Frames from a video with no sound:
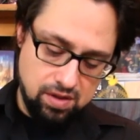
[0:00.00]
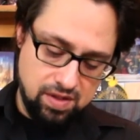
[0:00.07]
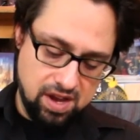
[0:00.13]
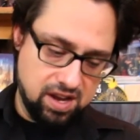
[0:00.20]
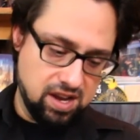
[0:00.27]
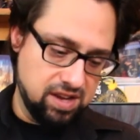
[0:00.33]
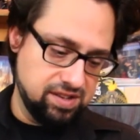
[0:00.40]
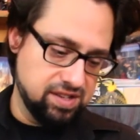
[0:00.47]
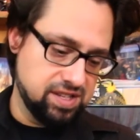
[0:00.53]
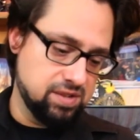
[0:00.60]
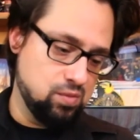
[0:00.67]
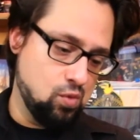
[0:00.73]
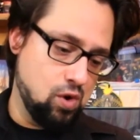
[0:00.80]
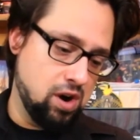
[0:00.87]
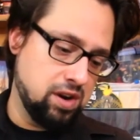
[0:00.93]
That guy does
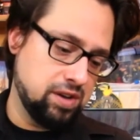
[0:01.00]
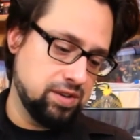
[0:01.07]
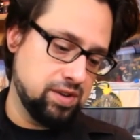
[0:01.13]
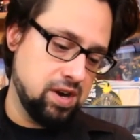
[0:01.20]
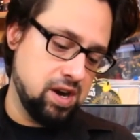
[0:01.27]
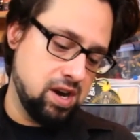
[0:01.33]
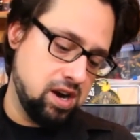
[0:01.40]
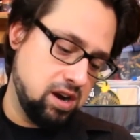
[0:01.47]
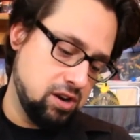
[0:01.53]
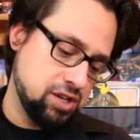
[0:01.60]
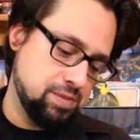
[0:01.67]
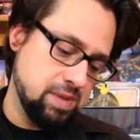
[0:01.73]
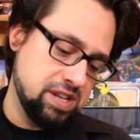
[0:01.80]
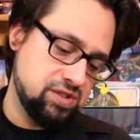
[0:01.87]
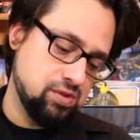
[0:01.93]
some work.
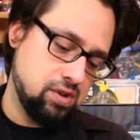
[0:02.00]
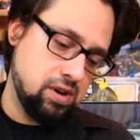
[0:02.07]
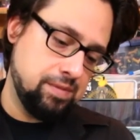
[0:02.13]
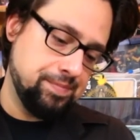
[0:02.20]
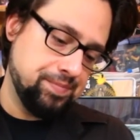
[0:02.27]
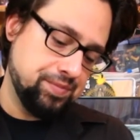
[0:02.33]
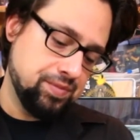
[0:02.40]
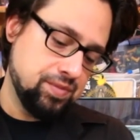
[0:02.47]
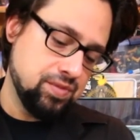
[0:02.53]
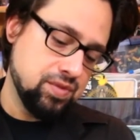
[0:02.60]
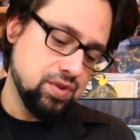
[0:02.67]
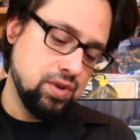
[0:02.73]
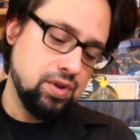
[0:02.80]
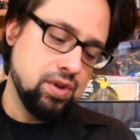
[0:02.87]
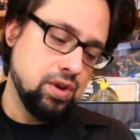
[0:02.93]
Harsh Mentor,
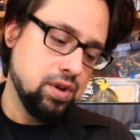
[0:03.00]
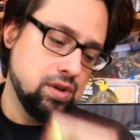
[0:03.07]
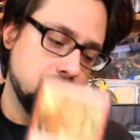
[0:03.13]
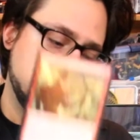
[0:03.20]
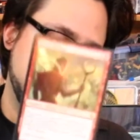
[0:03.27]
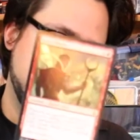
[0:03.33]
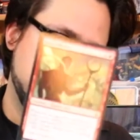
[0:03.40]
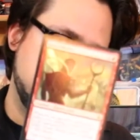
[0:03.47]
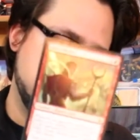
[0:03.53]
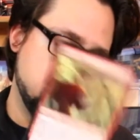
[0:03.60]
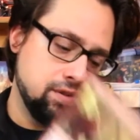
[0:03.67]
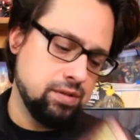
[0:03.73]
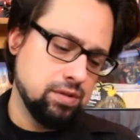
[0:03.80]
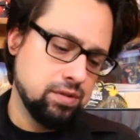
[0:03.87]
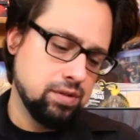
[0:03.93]

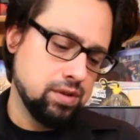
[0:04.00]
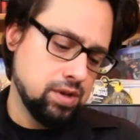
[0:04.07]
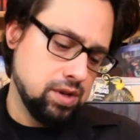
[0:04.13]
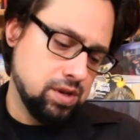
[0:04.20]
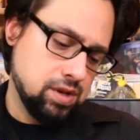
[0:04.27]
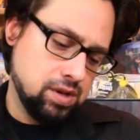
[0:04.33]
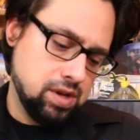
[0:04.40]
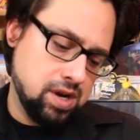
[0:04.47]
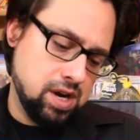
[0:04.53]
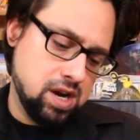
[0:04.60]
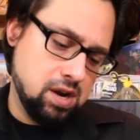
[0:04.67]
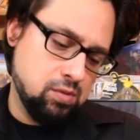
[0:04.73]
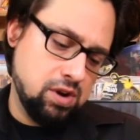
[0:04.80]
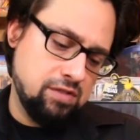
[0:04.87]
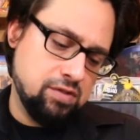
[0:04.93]
2/2.
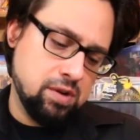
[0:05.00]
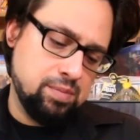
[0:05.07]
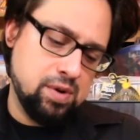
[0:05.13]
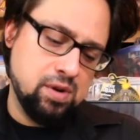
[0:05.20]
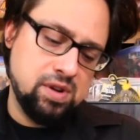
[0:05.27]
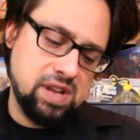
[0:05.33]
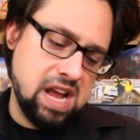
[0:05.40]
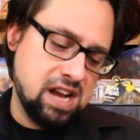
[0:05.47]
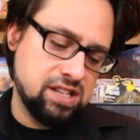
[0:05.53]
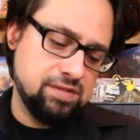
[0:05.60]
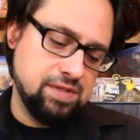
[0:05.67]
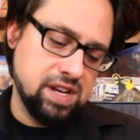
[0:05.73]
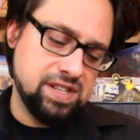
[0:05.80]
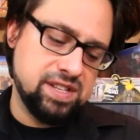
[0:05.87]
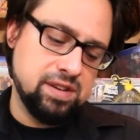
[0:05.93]
Whenever an opponent
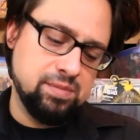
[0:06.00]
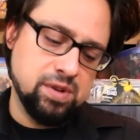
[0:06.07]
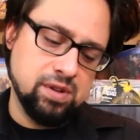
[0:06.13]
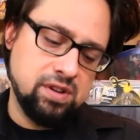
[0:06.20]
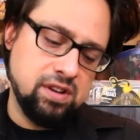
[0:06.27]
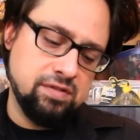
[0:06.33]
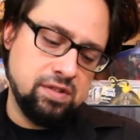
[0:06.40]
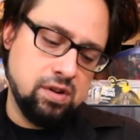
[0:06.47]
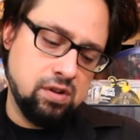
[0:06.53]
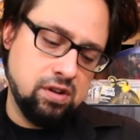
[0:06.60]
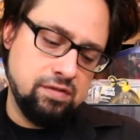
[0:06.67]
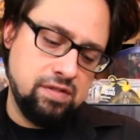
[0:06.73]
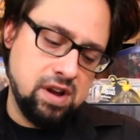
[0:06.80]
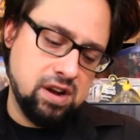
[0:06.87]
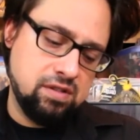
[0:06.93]
activates an ability of an
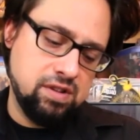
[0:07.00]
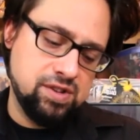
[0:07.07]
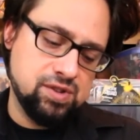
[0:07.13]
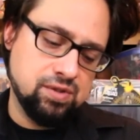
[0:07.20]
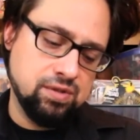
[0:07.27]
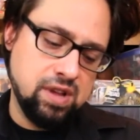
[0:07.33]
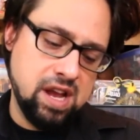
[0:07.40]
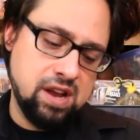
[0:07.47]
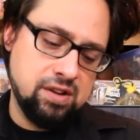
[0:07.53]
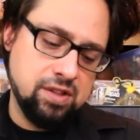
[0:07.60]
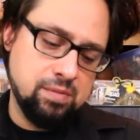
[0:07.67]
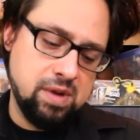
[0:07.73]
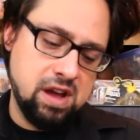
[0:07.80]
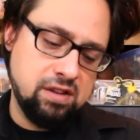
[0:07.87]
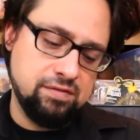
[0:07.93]
artifact, creature, or land on
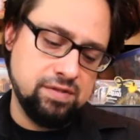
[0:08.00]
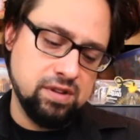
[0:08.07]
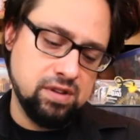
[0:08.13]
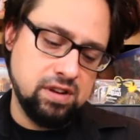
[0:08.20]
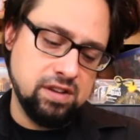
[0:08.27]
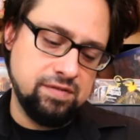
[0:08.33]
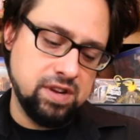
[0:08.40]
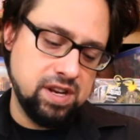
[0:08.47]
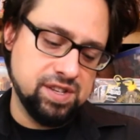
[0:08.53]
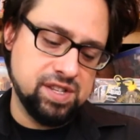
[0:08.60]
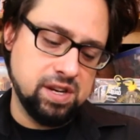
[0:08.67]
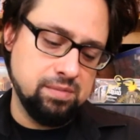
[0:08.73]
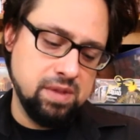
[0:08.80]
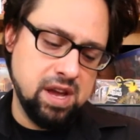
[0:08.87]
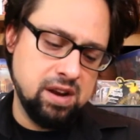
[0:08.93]
the battlefield, if it
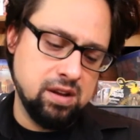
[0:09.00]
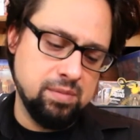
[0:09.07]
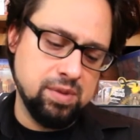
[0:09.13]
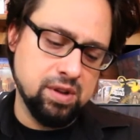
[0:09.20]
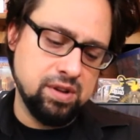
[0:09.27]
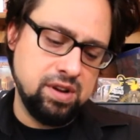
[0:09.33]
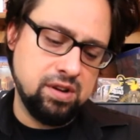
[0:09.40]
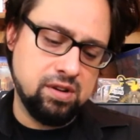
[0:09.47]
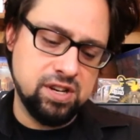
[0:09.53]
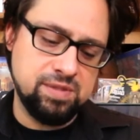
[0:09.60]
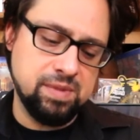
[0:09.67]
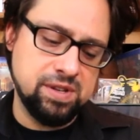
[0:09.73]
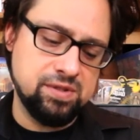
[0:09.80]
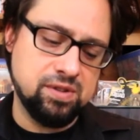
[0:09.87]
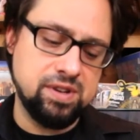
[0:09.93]
isn't a mana ability, Harsh
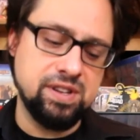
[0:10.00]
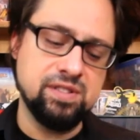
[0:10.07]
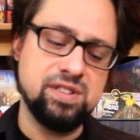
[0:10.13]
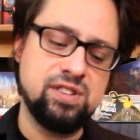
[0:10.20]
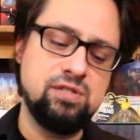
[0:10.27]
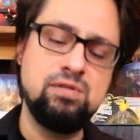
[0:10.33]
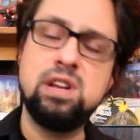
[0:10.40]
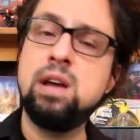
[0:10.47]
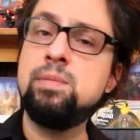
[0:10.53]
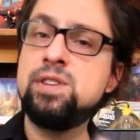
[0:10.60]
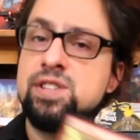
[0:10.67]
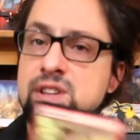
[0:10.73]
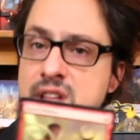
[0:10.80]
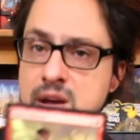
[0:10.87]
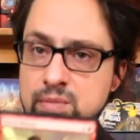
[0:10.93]
Mentor deals 2
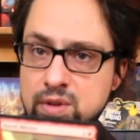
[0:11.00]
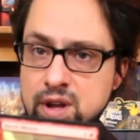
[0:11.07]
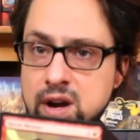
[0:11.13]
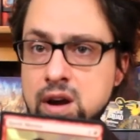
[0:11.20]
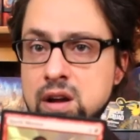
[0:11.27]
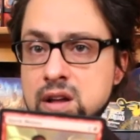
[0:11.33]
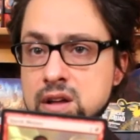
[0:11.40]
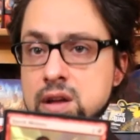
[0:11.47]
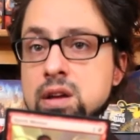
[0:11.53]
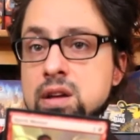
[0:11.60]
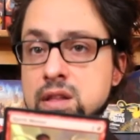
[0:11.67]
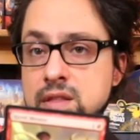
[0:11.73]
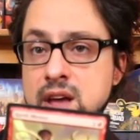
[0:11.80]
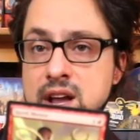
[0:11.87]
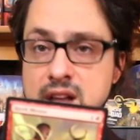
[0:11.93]
damage to that player.
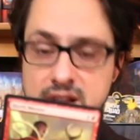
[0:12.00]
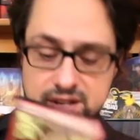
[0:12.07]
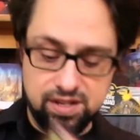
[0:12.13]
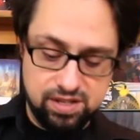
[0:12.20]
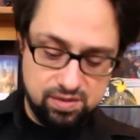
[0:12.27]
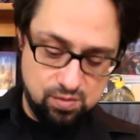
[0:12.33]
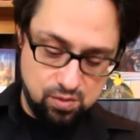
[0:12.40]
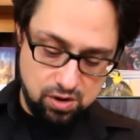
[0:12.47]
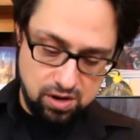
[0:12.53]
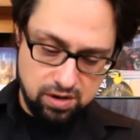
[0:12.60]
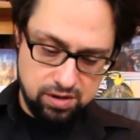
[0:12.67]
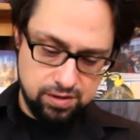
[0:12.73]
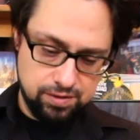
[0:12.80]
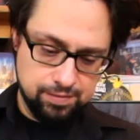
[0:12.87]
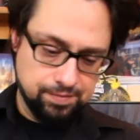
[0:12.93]
That guy does some
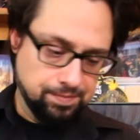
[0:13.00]
work.